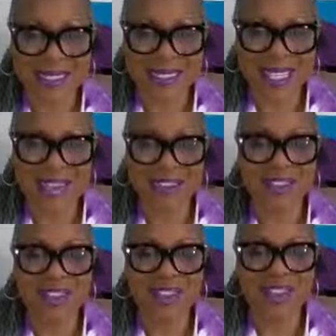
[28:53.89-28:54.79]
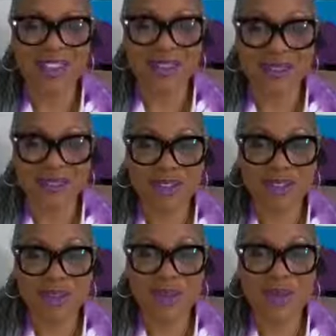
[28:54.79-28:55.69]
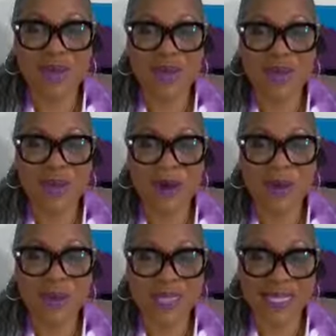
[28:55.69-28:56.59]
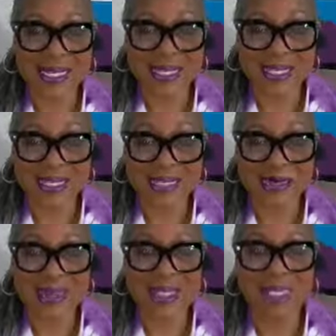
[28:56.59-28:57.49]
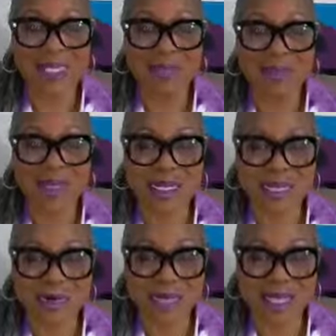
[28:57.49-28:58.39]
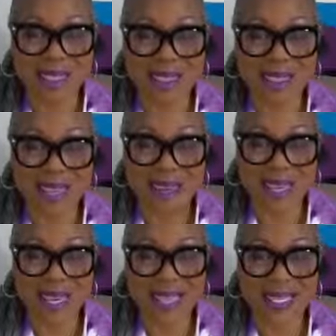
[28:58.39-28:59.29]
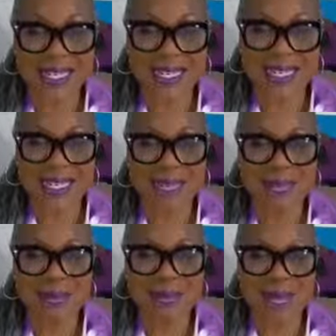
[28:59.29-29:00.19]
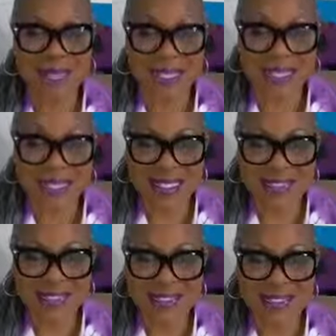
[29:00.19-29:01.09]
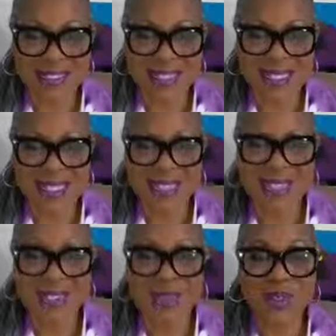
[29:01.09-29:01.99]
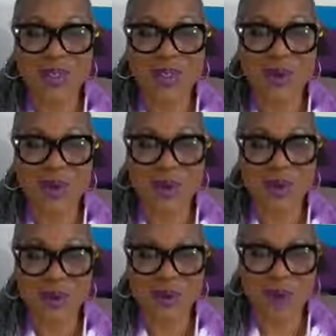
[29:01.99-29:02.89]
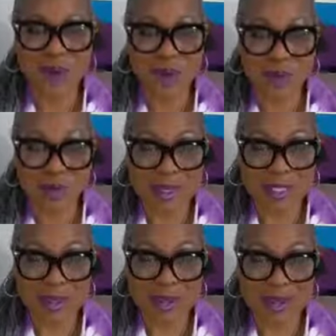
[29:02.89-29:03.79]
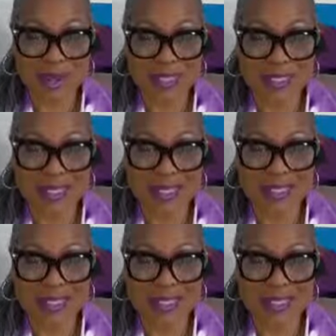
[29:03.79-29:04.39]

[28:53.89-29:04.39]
And for those of you who are willing, you can still put something in the thread positive. You can talk about your purpose if you wish in the